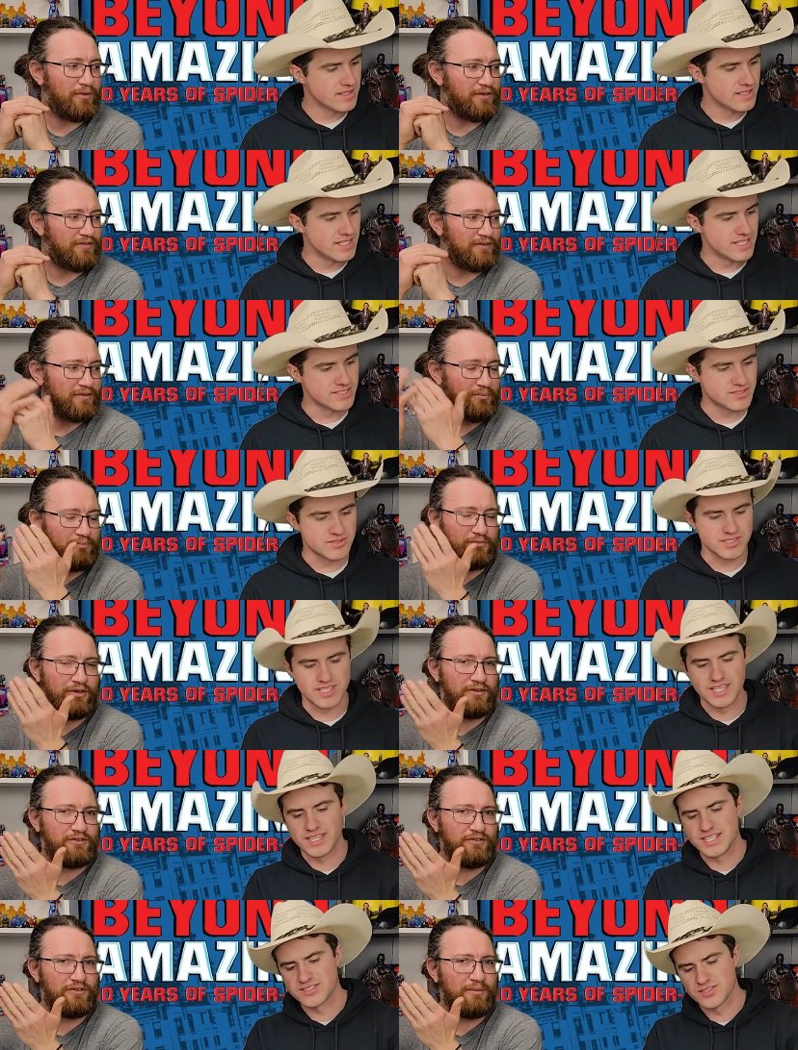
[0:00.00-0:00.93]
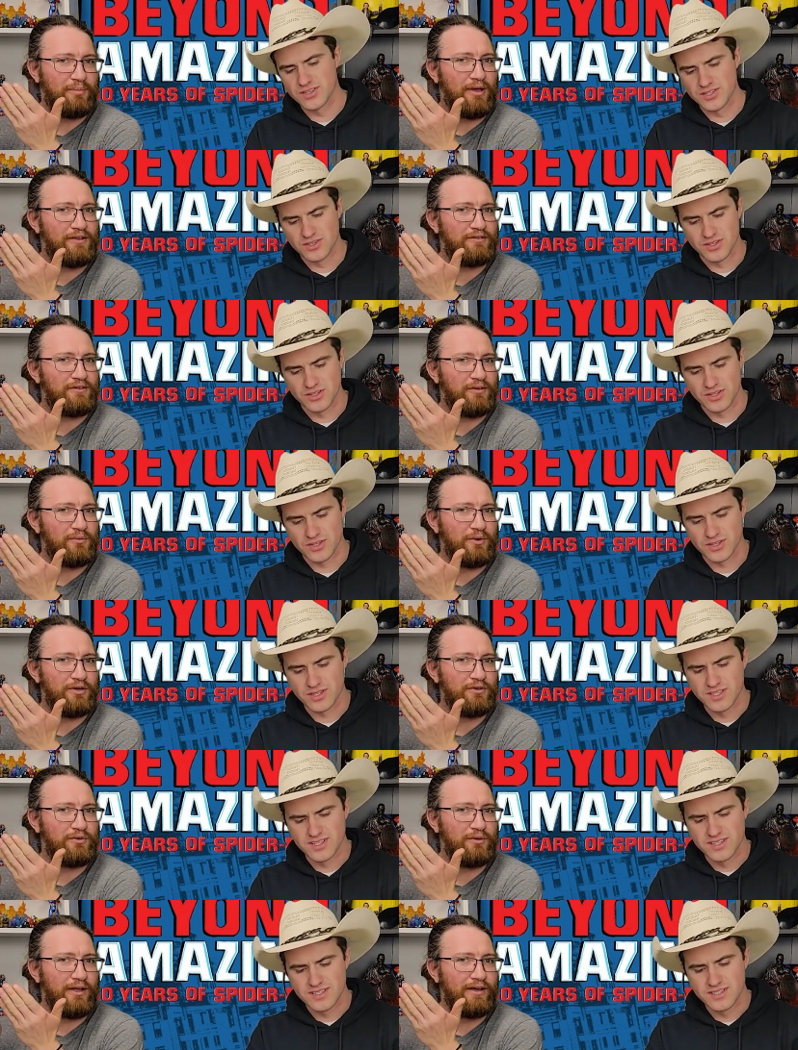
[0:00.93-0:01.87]
Speaker 1: miss. It it's neat. It it's depends little, on
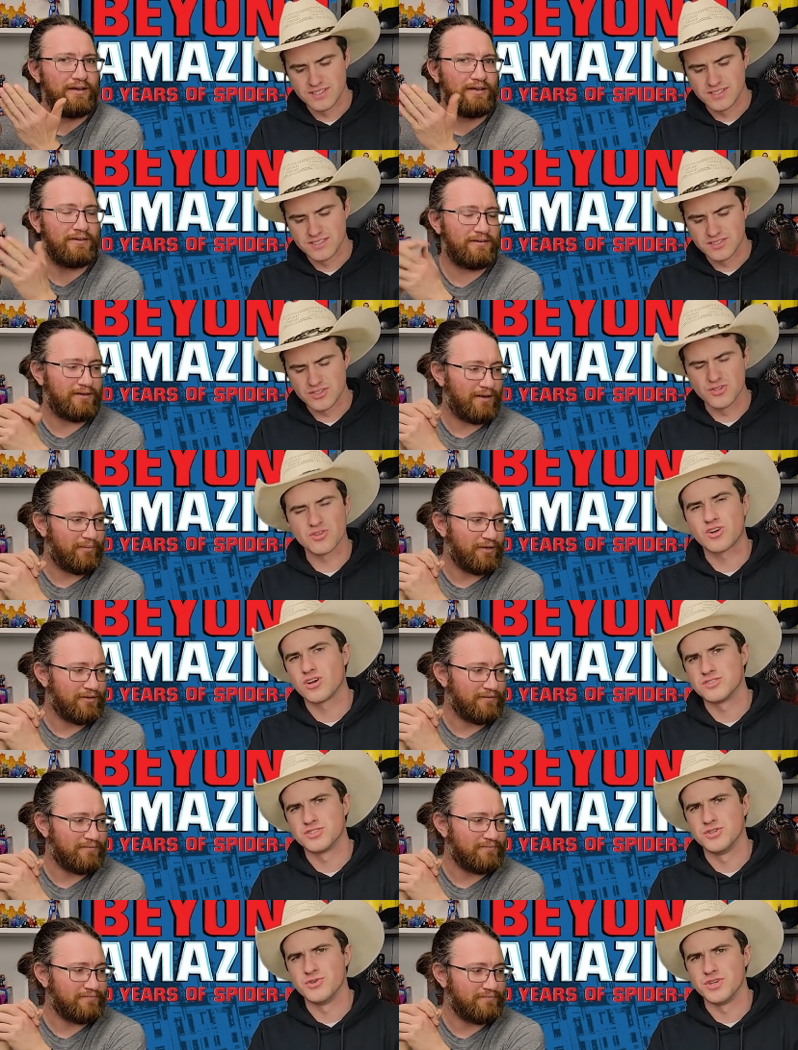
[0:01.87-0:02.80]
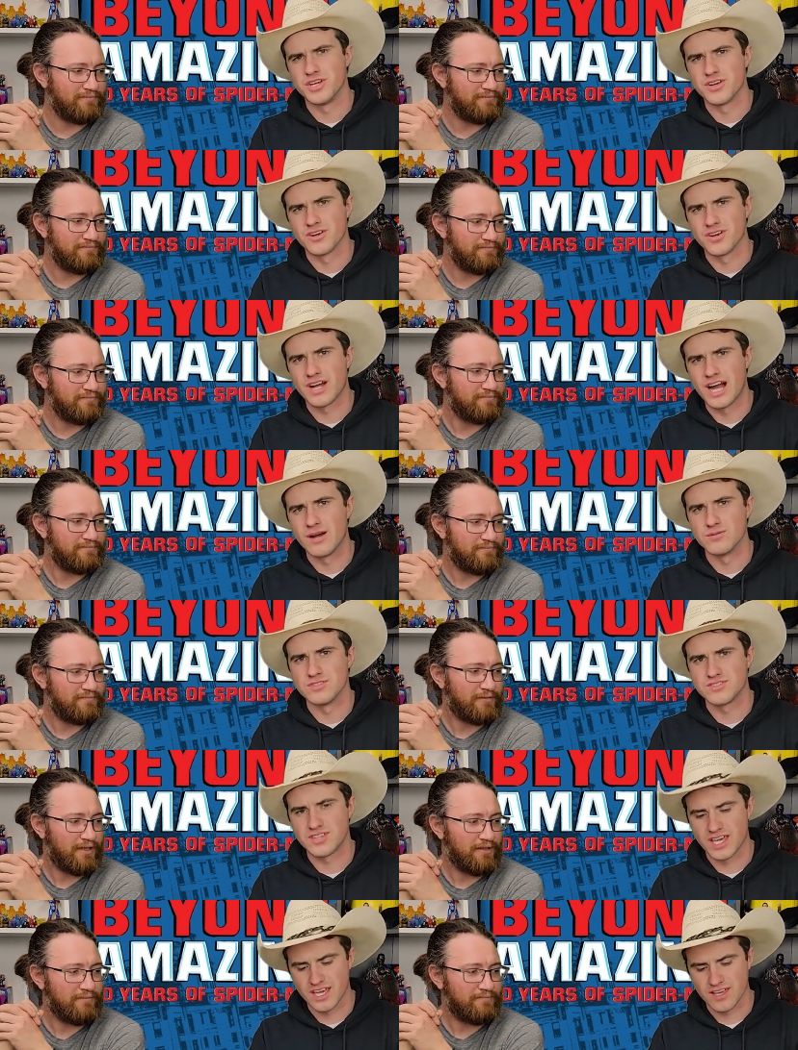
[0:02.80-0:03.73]
what you like. It's a little cartoonier, I would
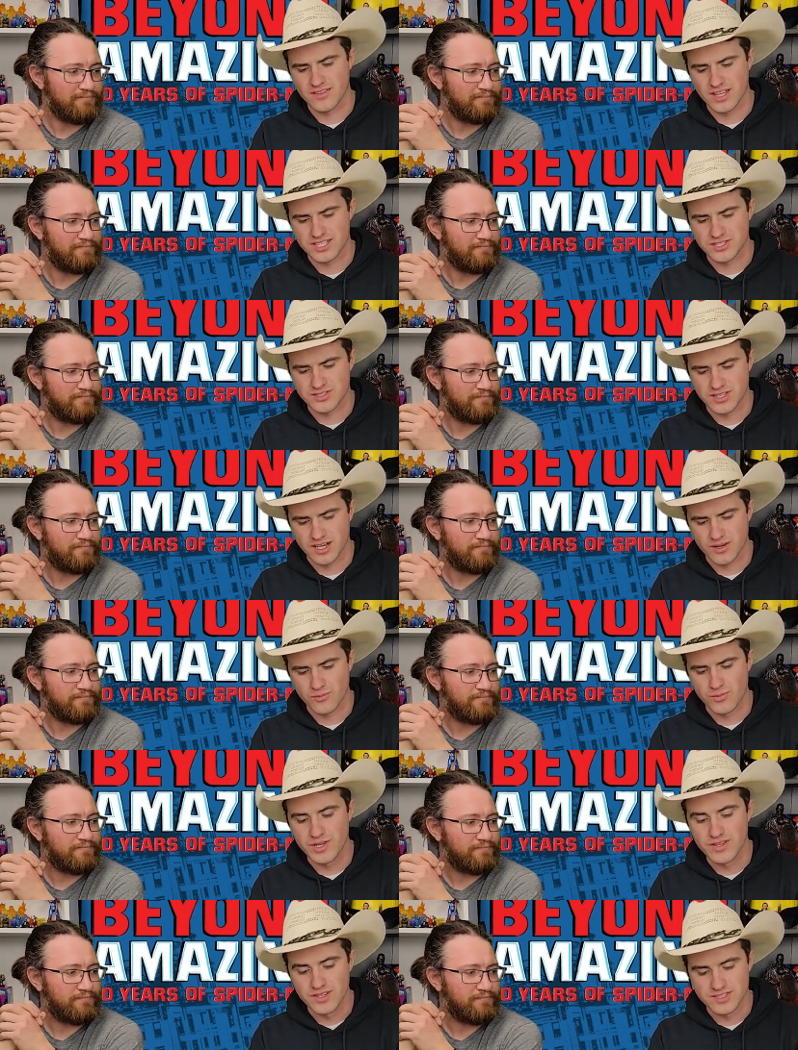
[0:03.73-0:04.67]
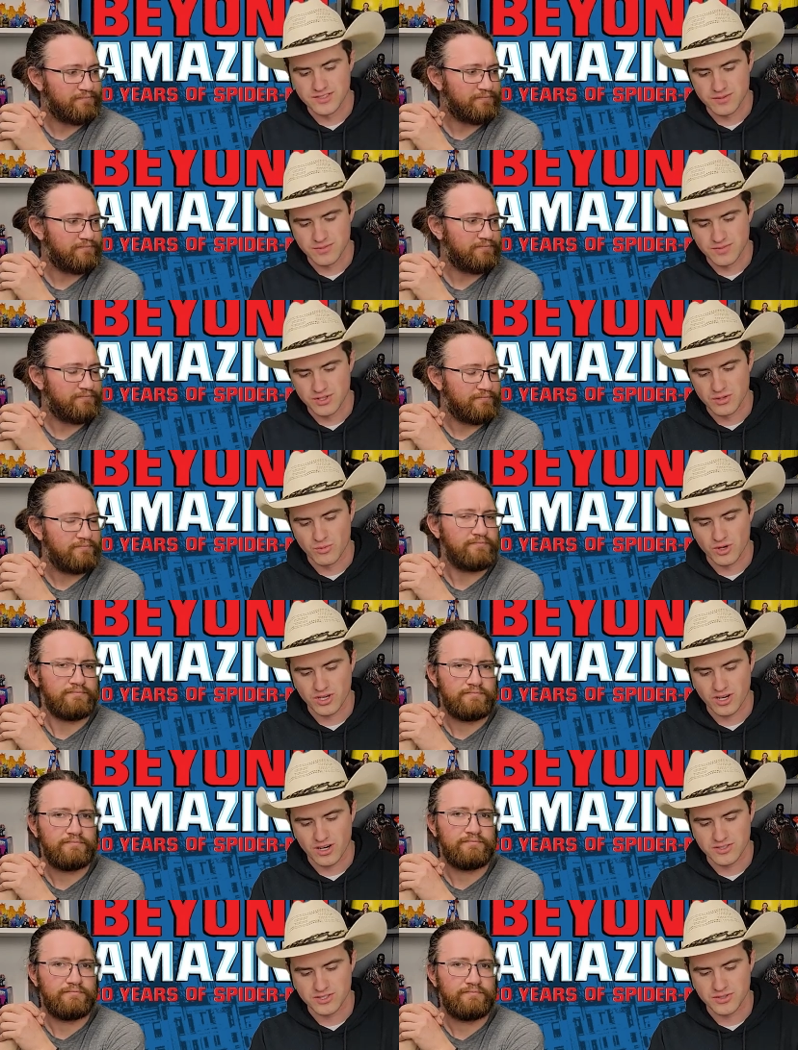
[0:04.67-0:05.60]
say, yeah. less uh, realism, a little more
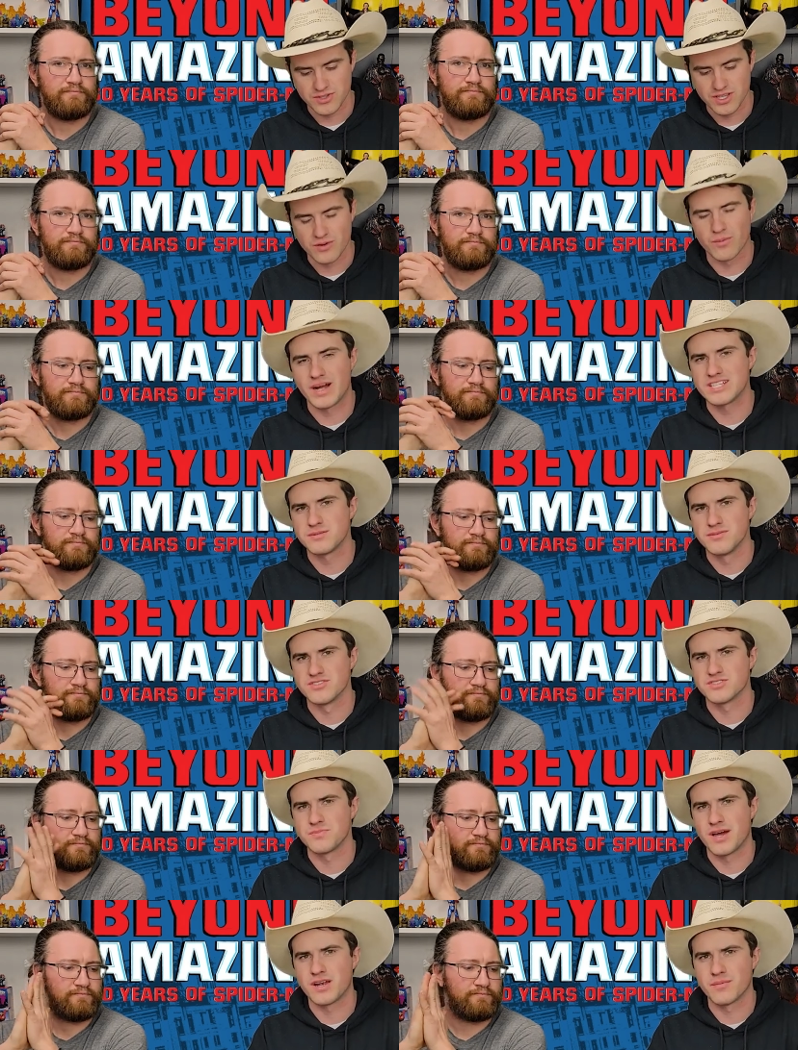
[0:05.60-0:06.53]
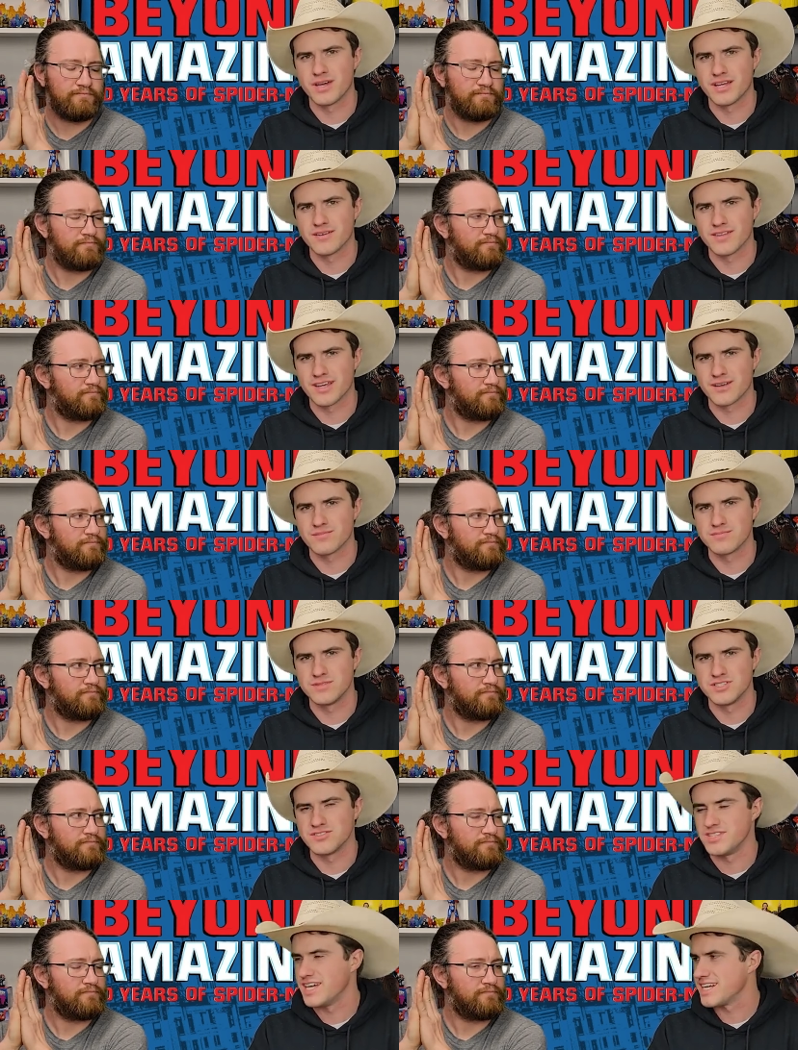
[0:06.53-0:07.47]
cartoony. It reminds me of the Spider-Man like
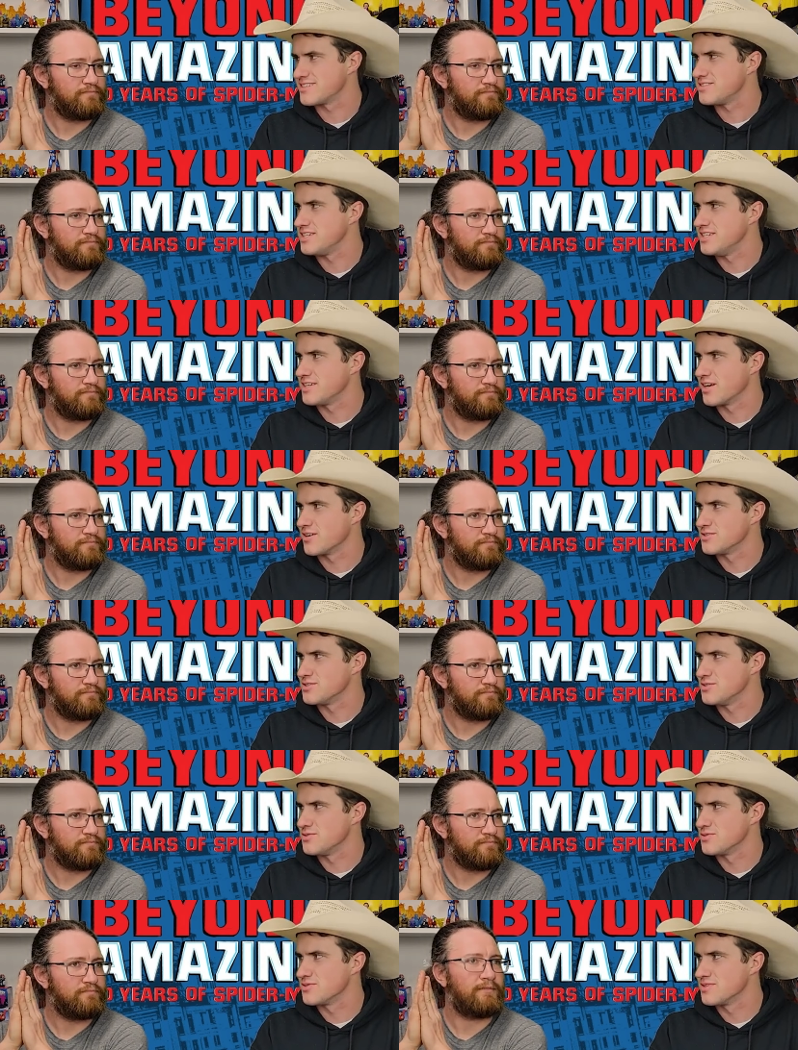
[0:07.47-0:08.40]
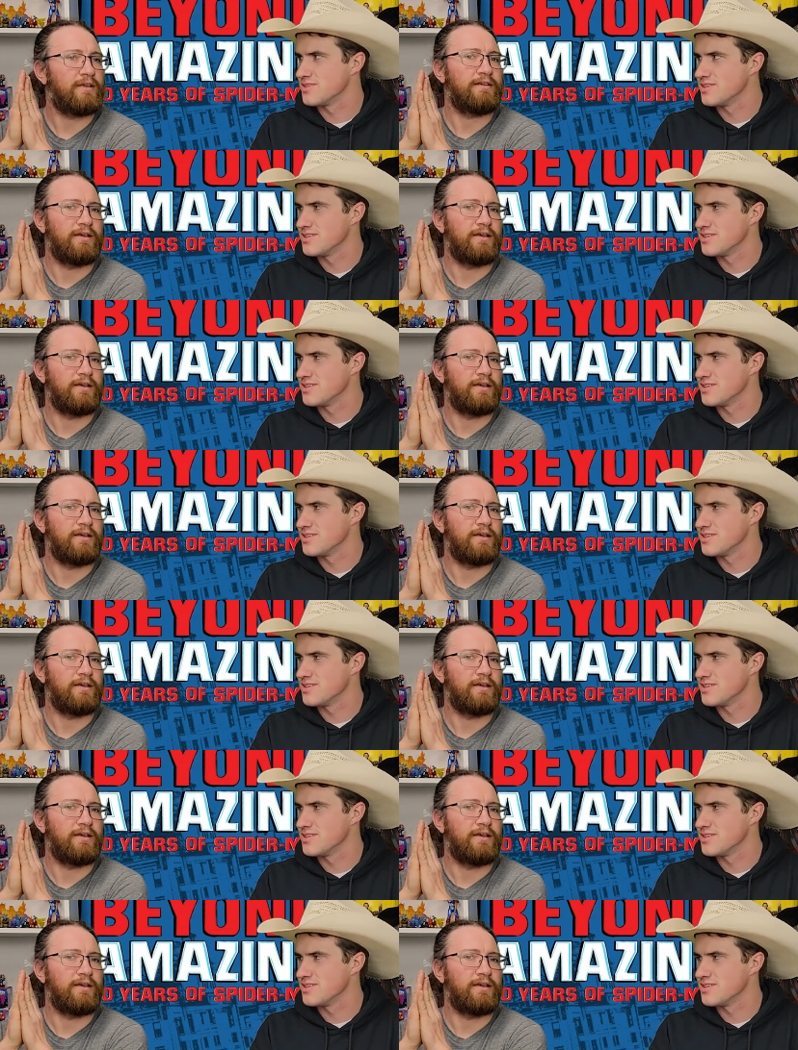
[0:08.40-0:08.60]
Disney XD cartoon.